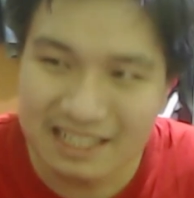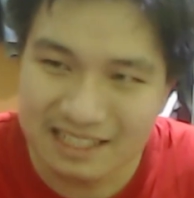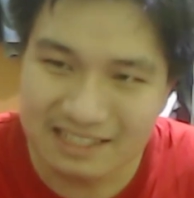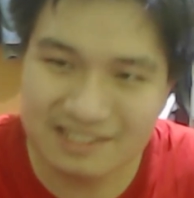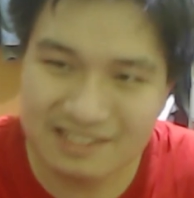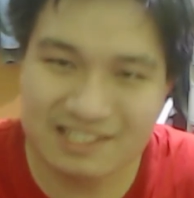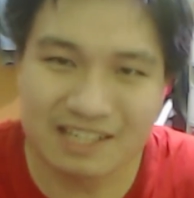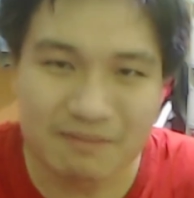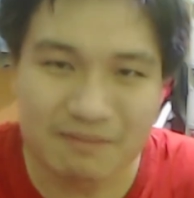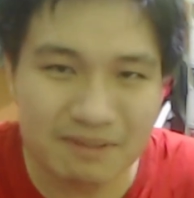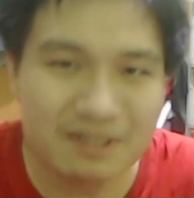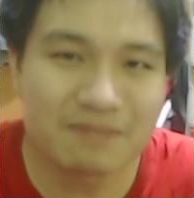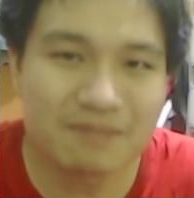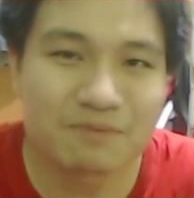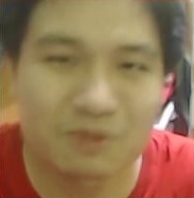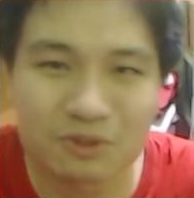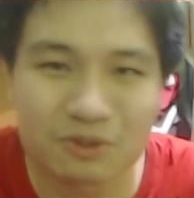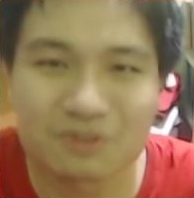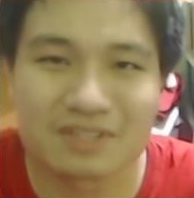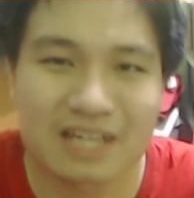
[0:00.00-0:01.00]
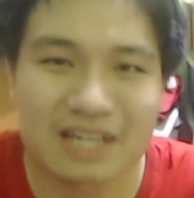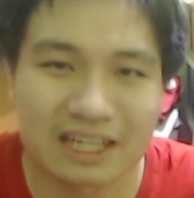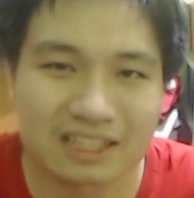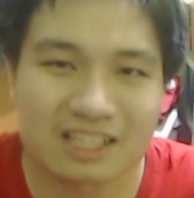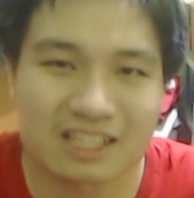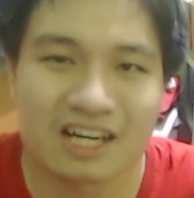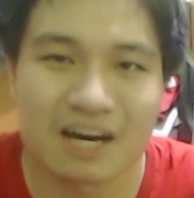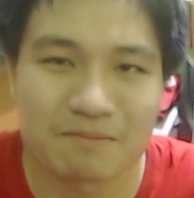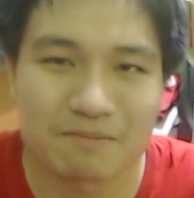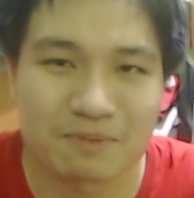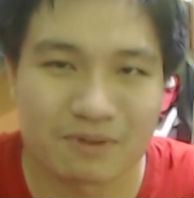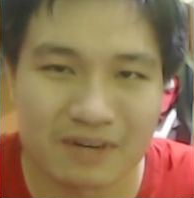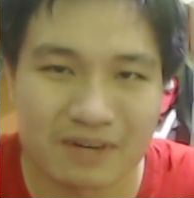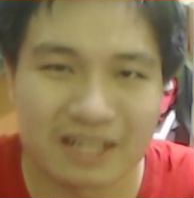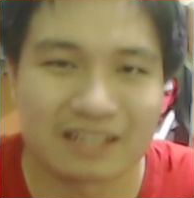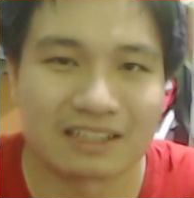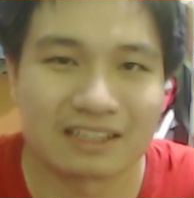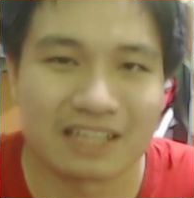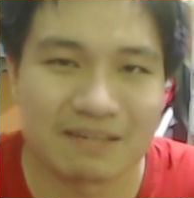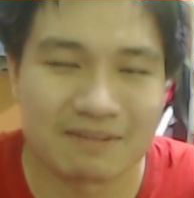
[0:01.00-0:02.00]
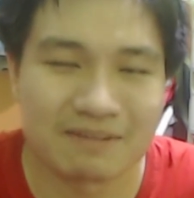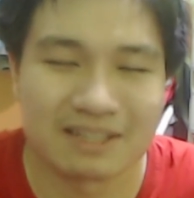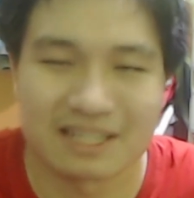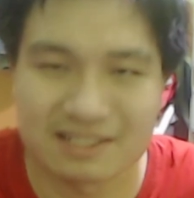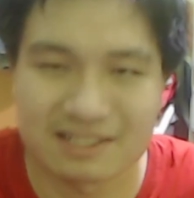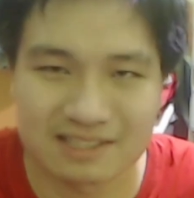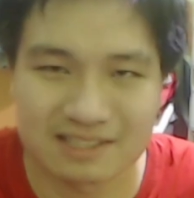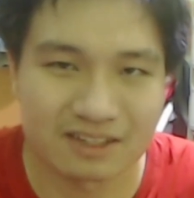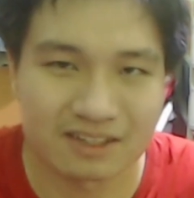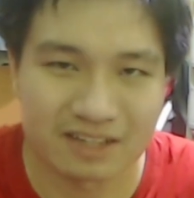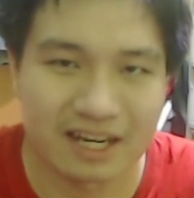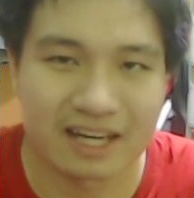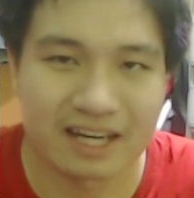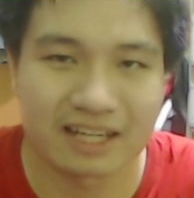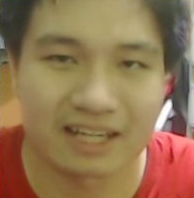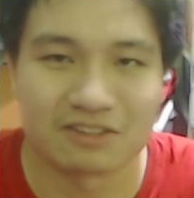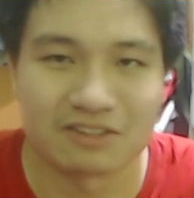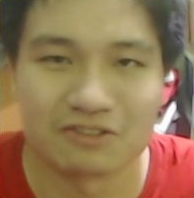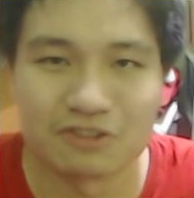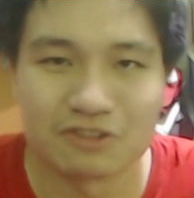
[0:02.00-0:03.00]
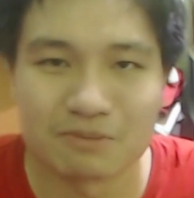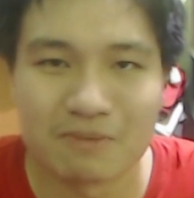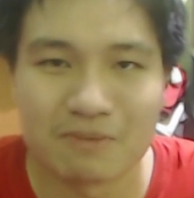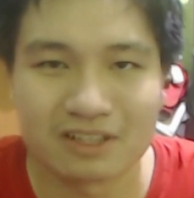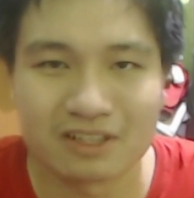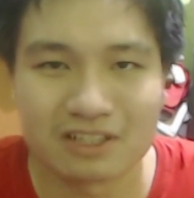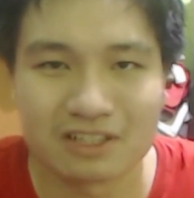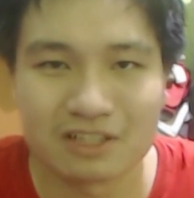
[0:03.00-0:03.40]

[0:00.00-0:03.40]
some of them could get copyright claim, and there's nothing that I can do about,